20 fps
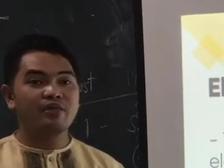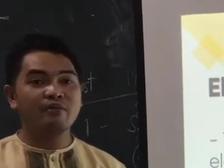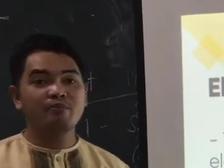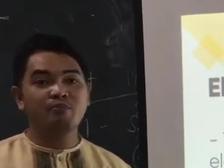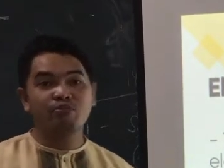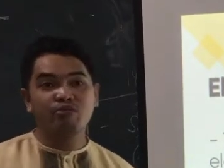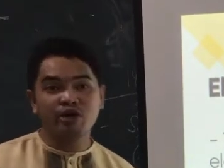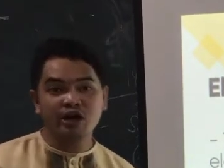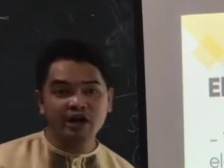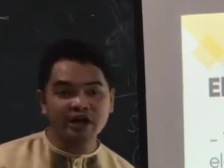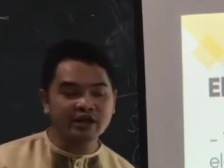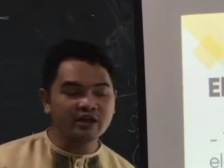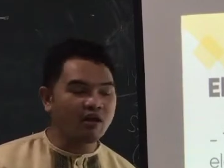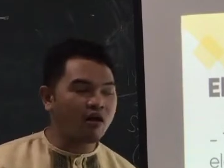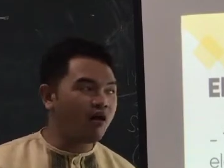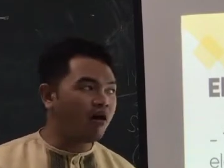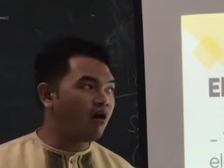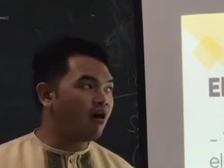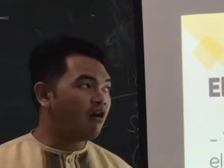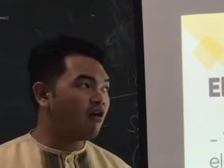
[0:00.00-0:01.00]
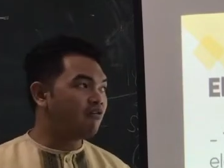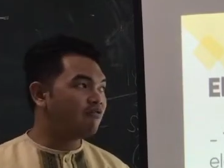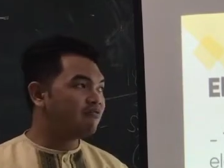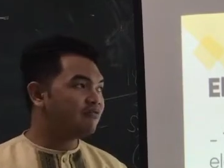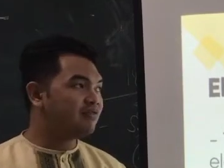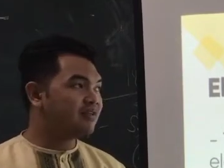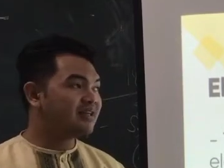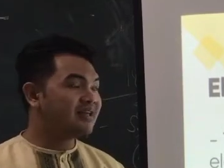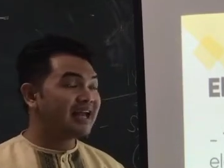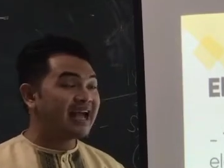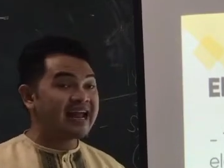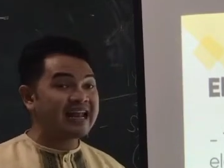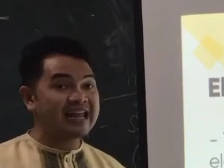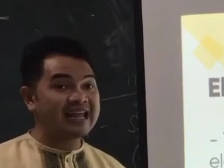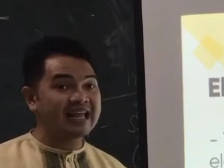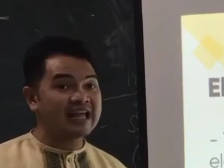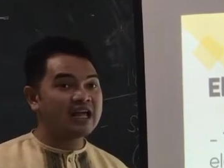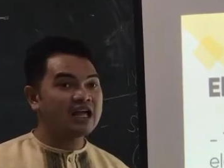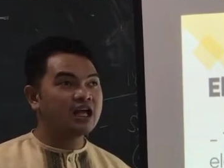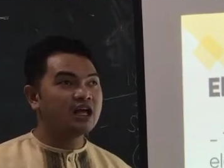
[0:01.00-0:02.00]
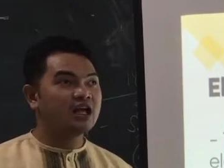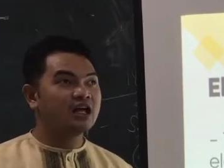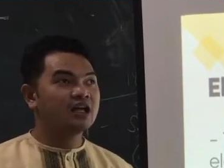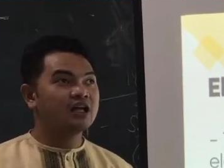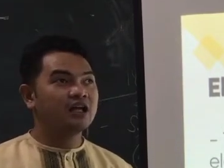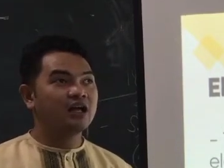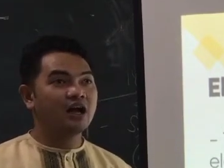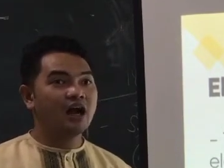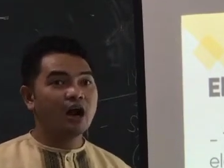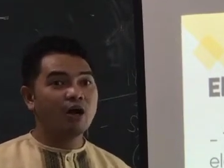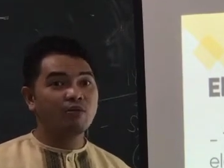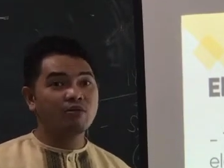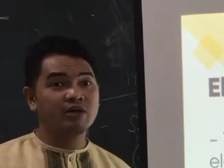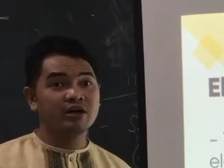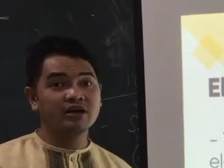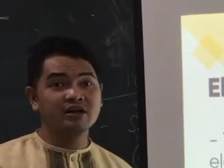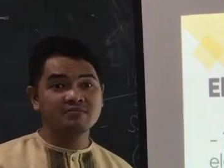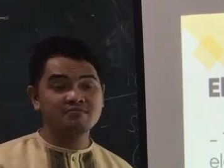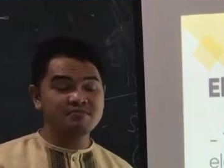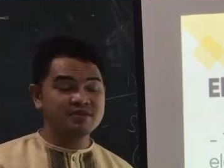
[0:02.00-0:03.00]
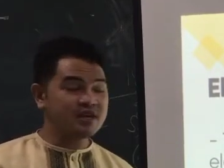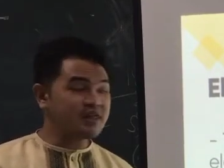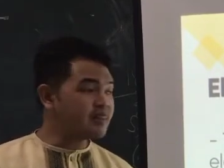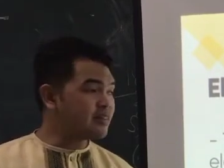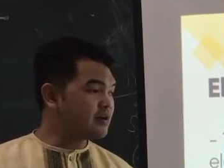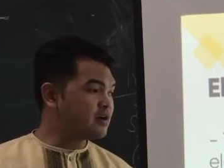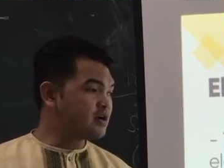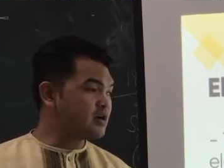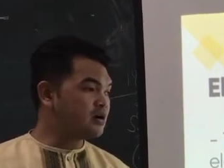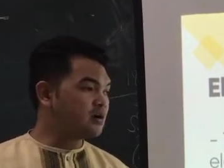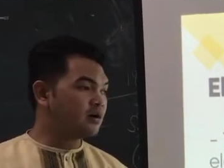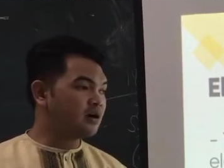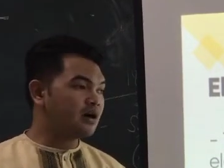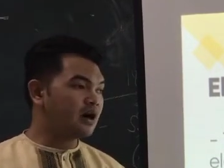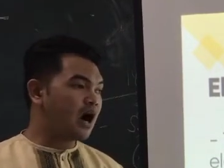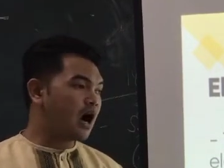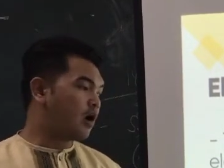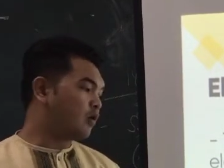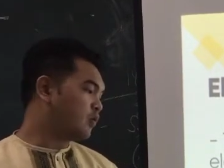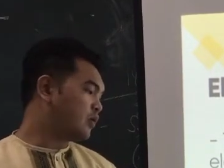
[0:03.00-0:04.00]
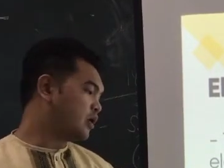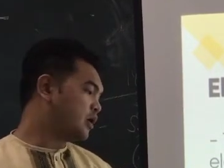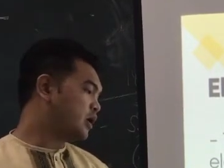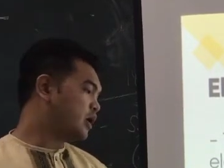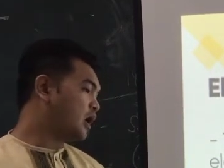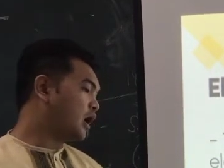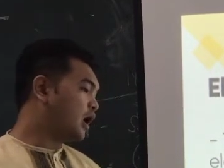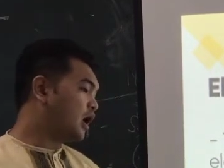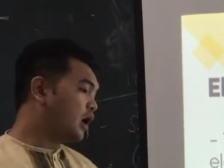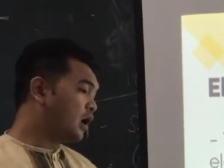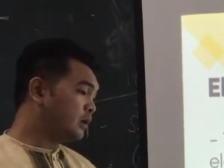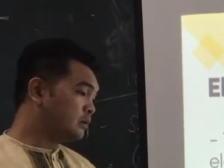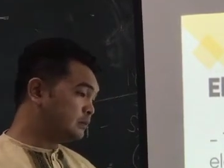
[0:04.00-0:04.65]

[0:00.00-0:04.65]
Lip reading: the birth of our computer or our